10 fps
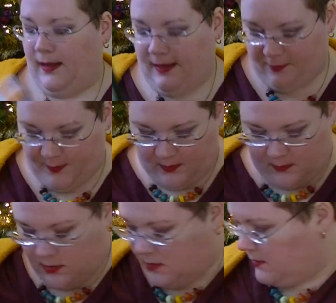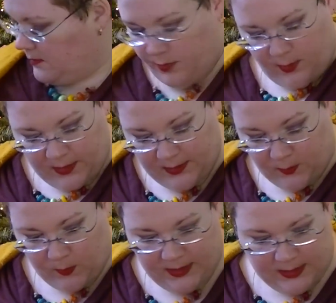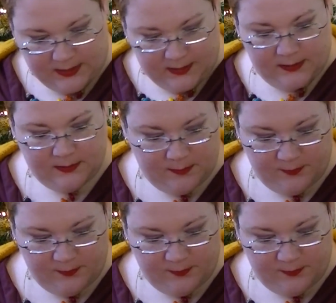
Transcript: I've been plugging away at it